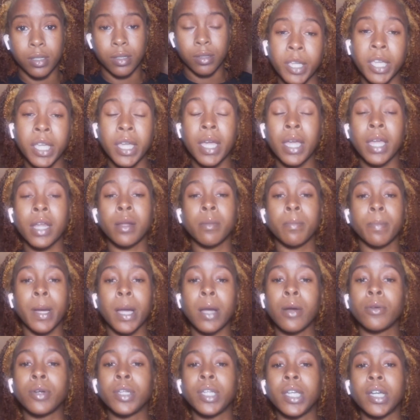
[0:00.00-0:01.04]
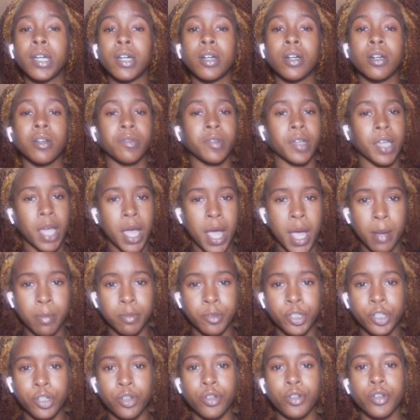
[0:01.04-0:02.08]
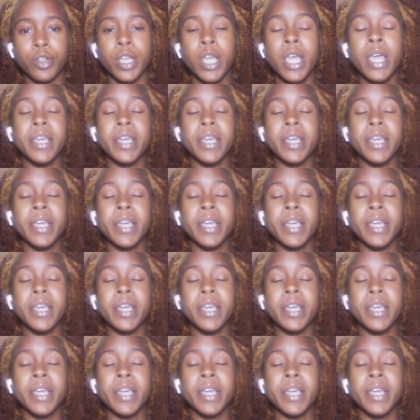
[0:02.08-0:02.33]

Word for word: He had a bounty of captured,